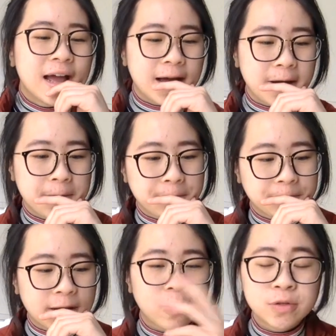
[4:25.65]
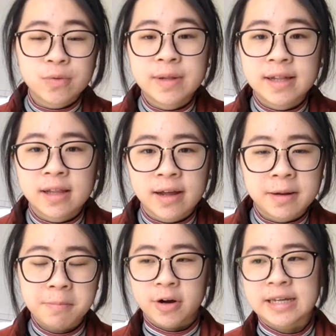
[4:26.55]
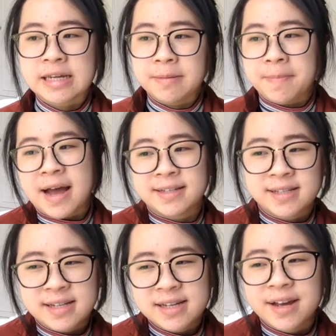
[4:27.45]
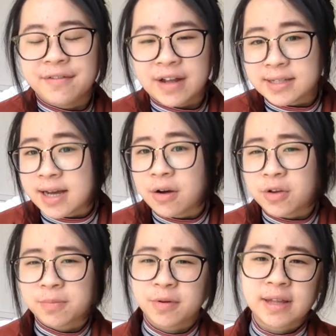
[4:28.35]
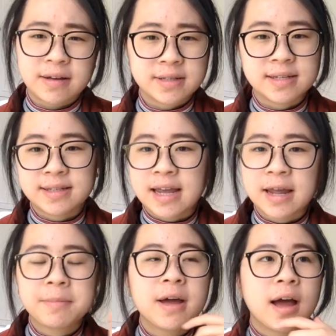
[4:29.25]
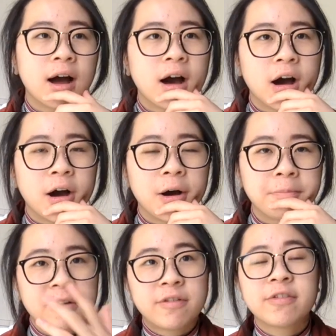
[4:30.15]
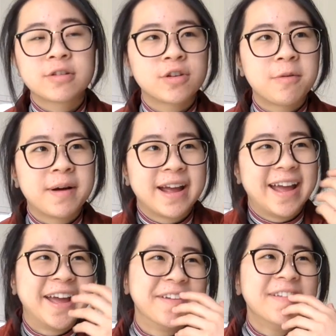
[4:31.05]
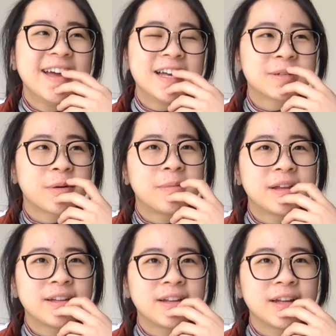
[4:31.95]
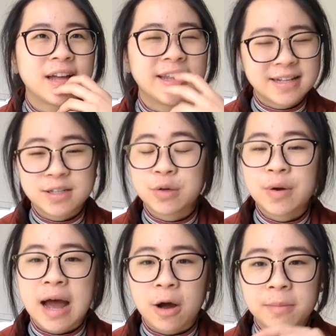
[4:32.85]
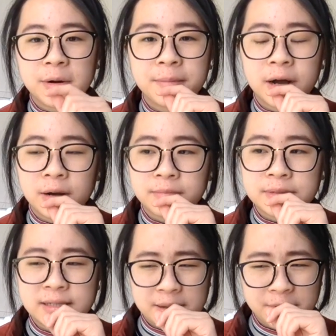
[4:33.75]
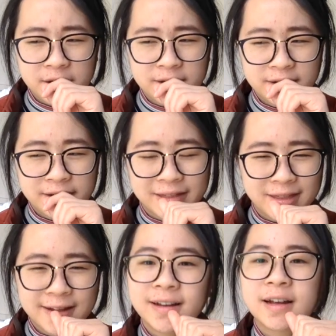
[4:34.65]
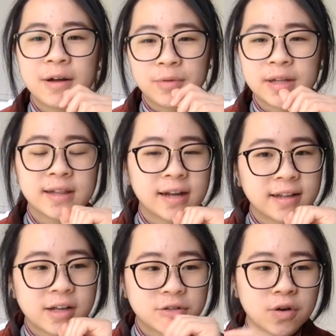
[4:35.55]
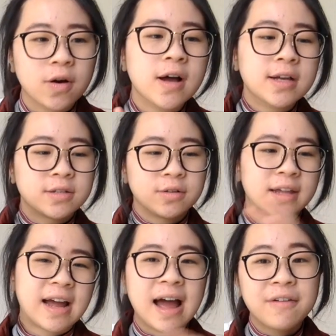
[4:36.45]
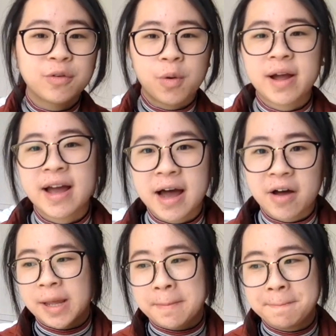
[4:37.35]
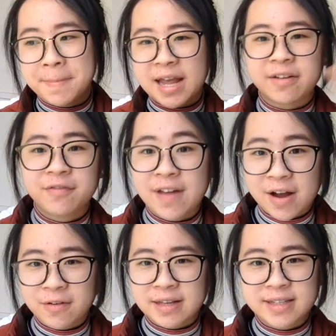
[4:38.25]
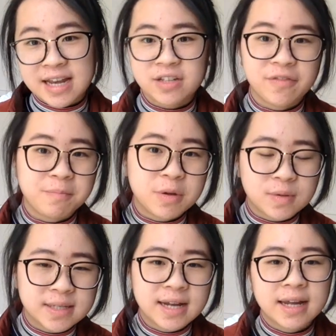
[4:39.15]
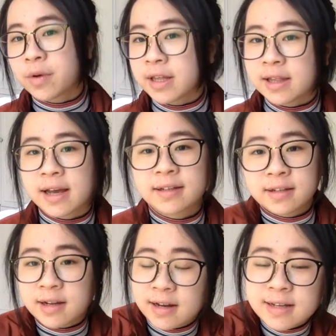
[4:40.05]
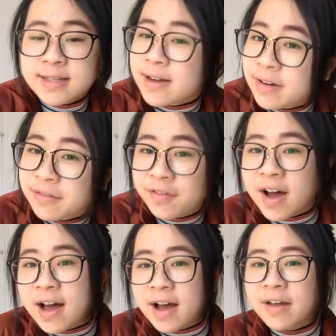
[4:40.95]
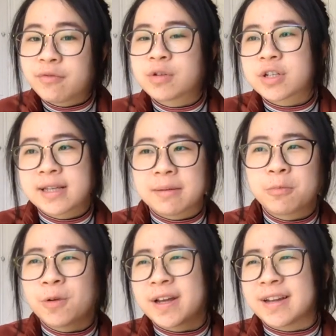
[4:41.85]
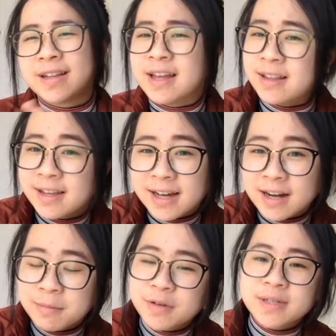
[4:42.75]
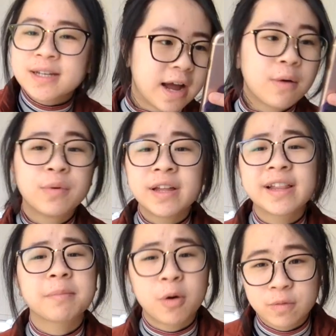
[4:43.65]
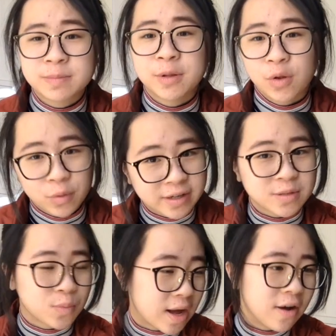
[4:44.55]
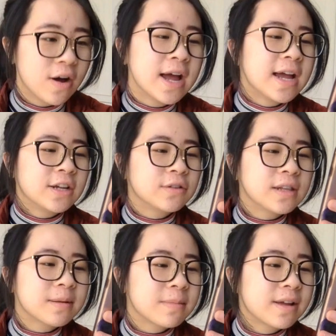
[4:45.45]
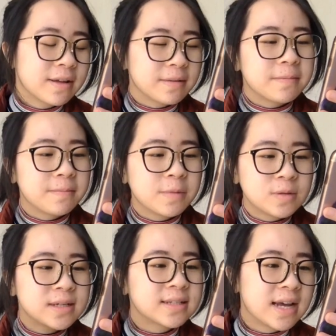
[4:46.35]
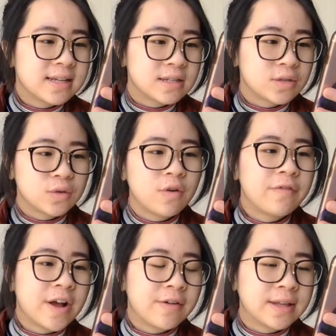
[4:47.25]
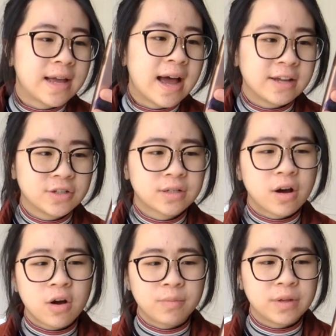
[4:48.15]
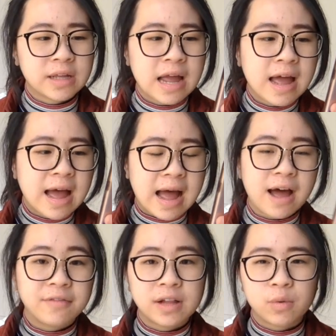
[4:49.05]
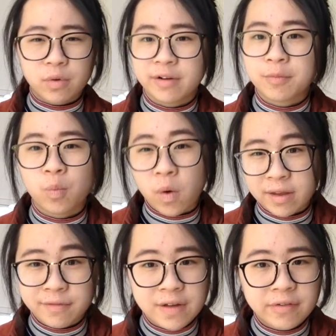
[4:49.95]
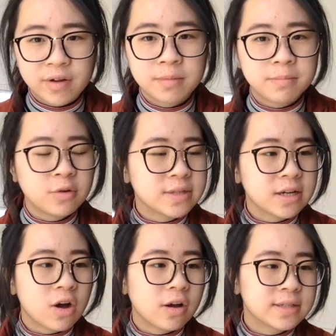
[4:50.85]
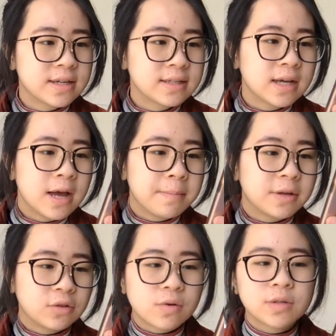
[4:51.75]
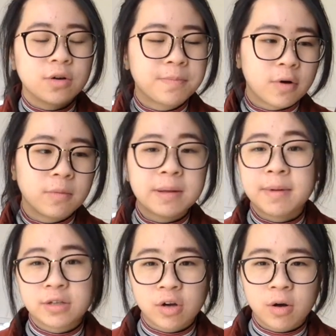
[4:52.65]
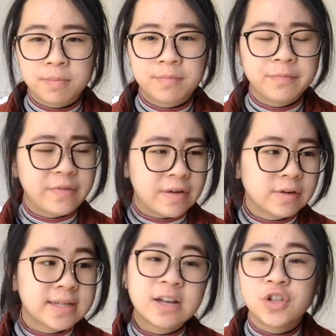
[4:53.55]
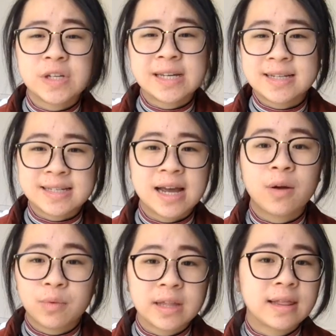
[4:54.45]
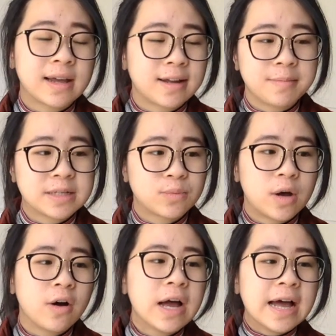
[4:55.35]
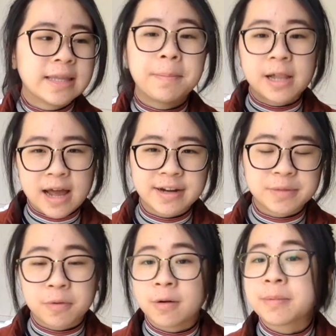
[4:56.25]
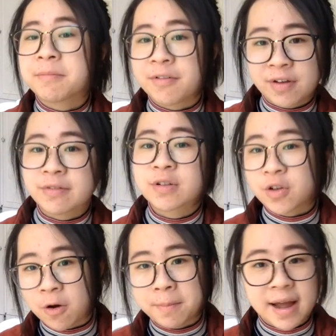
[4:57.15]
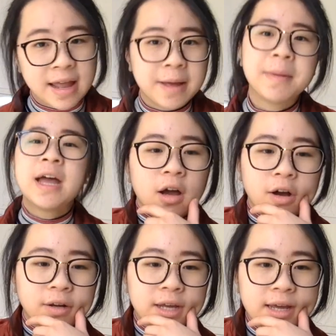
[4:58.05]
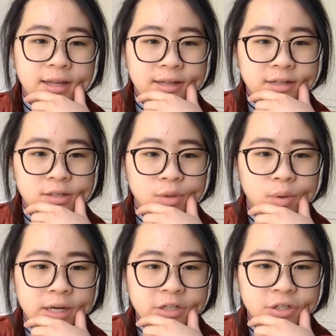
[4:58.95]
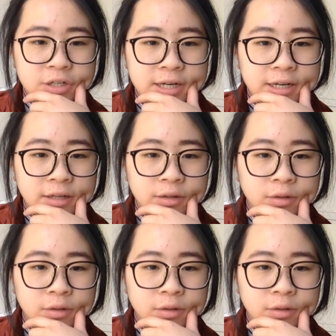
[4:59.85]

I also really like Mark E. Bassey, if that's how you pronounce his name. My favorite song by him is probably in his new album, Simma, I think. I really like that song. So like I have quite a like big varied taste of music. I really like the 1975, which is like more like an indie kind of music. I really like Post Malone as well. You know, like my music taste is so varied that I just can't really have like one favorite music artist, but those are probably my top favorites. And G-Eazy, I really like him as well. The Plan is probably my favorite song by him. Okay, next question.